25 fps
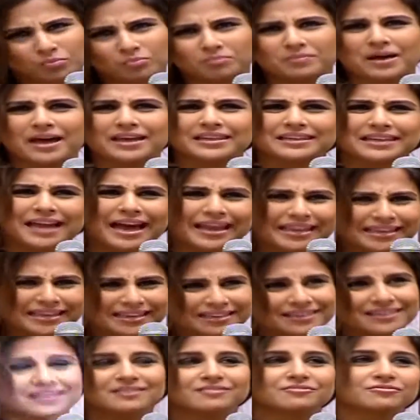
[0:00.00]
my
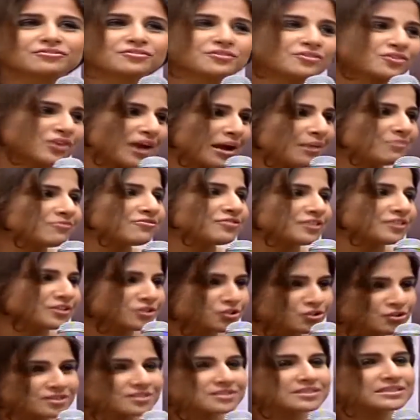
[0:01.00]
liking for crime
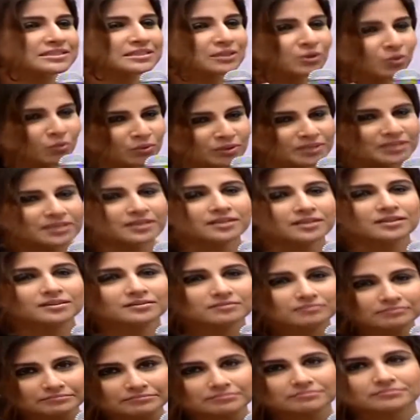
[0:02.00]
fiction slowly
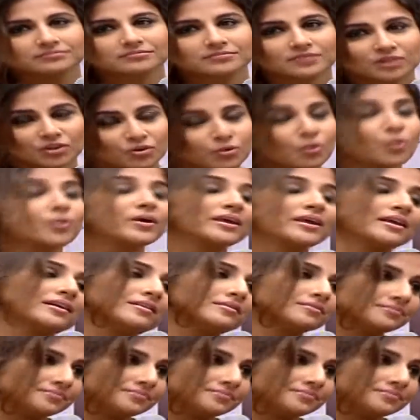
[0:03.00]
growing.